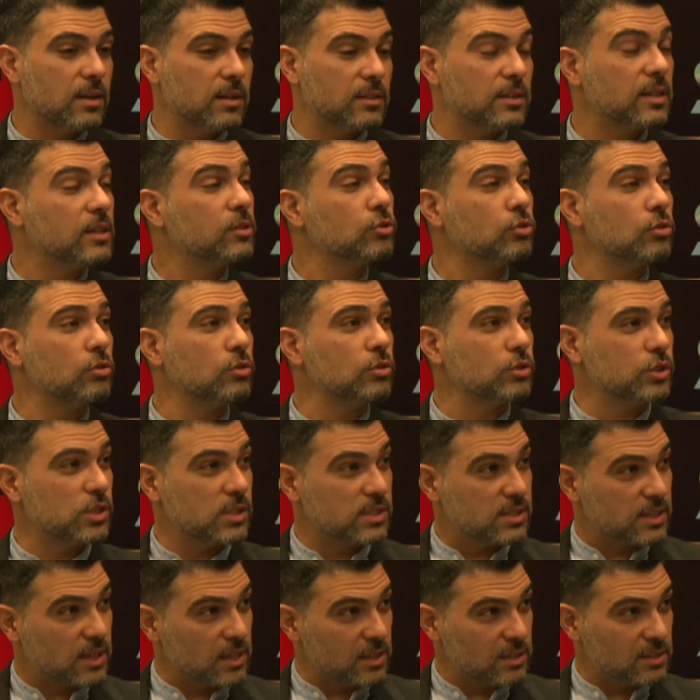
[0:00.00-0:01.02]
technology
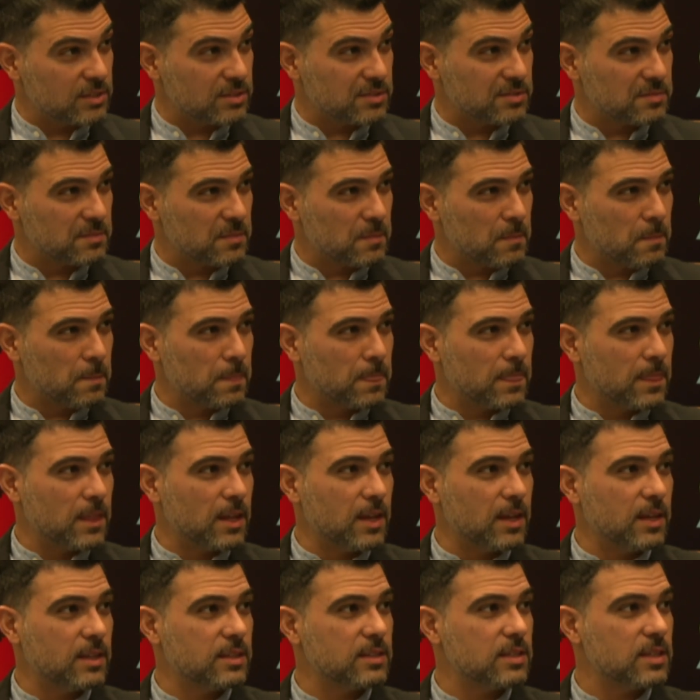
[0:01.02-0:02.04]
skills
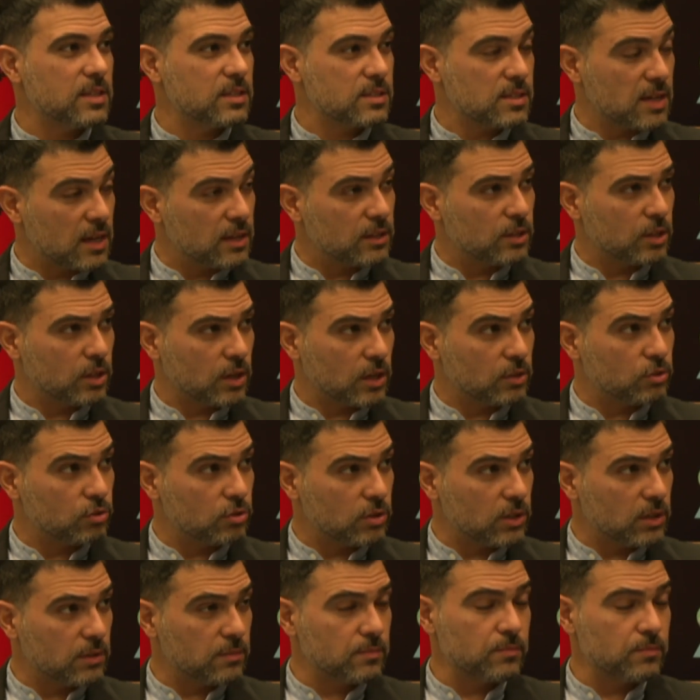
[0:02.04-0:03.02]
inside the country,